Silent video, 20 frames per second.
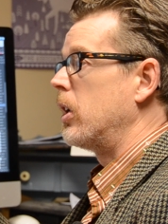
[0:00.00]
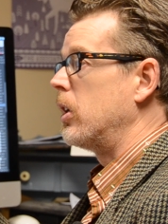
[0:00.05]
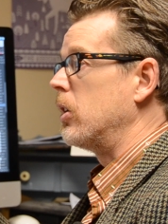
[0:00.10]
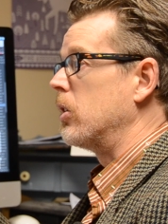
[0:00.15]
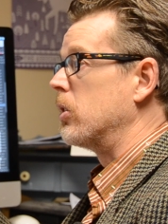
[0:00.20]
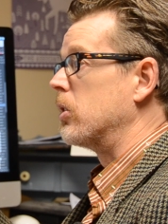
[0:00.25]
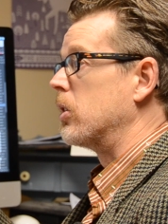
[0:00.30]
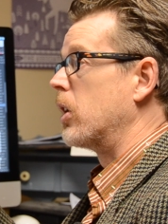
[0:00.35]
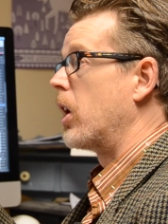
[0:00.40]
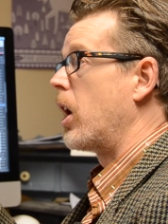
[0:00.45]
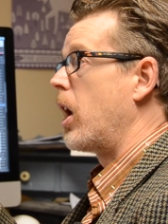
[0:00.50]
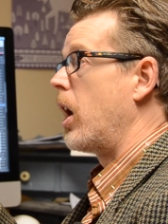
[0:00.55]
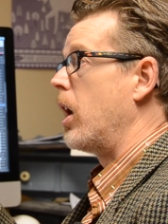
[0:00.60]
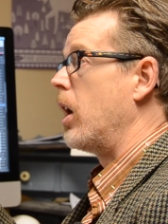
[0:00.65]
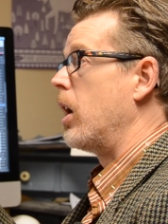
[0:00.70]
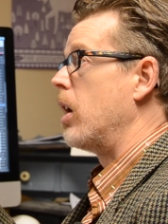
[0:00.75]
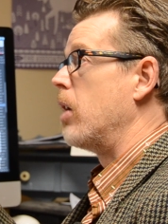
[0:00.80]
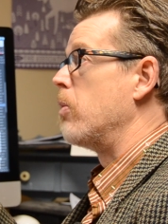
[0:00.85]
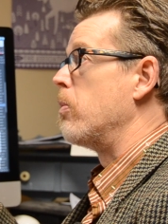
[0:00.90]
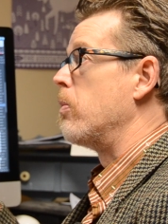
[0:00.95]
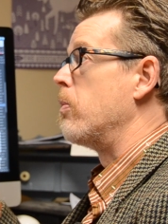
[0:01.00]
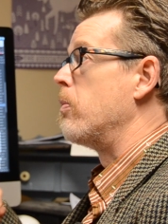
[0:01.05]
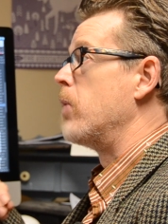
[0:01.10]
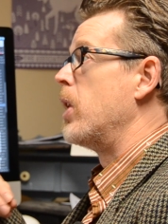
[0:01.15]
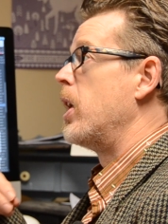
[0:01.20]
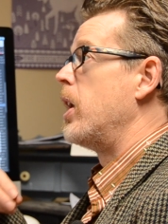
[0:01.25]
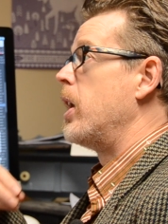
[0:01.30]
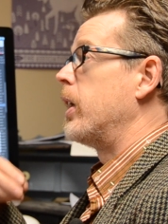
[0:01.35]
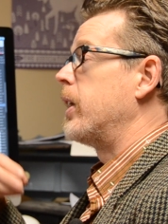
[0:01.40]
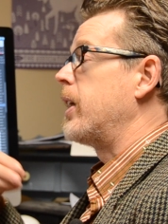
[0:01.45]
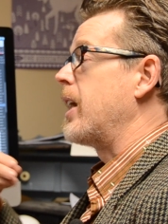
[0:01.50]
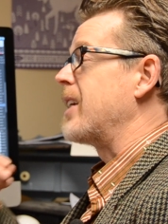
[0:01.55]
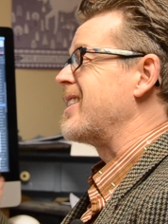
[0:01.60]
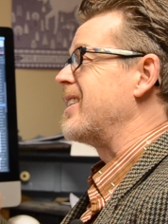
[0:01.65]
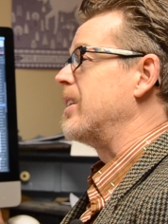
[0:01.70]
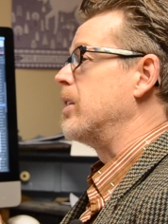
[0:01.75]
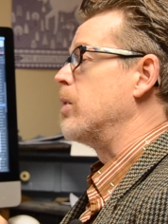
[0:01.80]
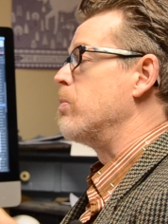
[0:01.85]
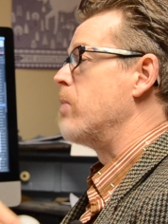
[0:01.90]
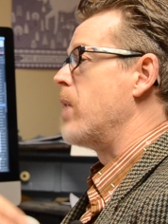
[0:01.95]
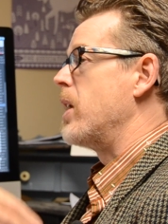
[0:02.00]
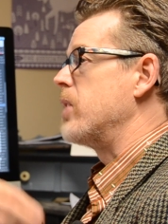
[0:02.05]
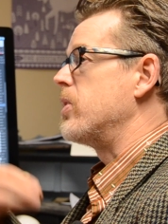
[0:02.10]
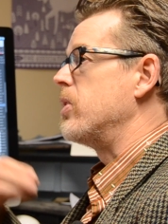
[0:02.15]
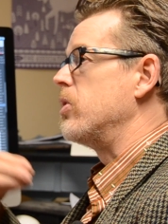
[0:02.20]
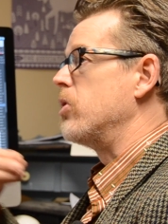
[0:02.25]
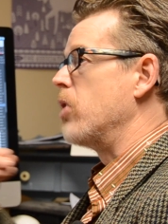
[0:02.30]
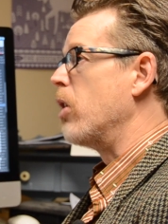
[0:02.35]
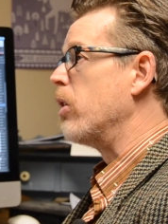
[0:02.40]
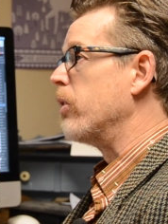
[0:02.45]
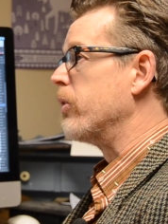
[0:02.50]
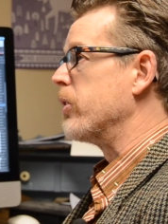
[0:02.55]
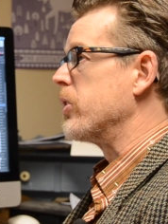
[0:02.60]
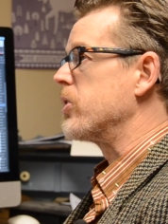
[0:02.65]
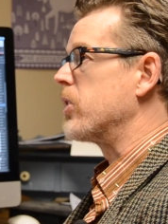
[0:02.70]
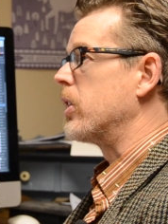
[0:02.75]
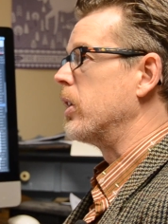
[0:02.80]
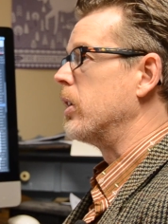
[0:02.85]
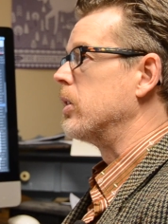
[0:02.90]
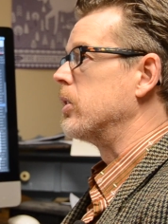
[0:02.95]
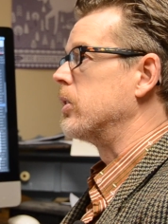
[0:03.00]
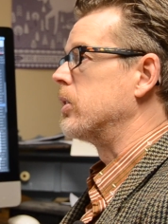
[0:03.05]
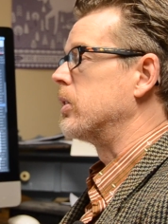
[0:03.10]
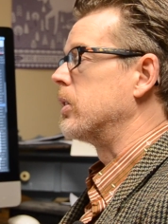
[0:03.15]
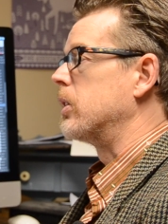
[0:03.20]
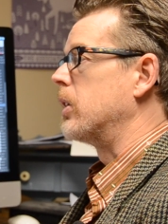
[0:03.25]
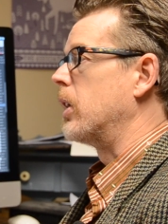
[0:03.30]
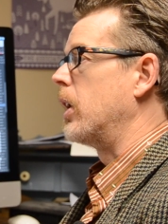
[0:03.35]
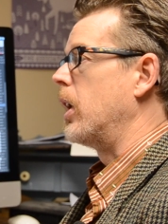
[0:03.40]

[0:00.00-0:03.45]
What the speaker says: your getting the message over skills,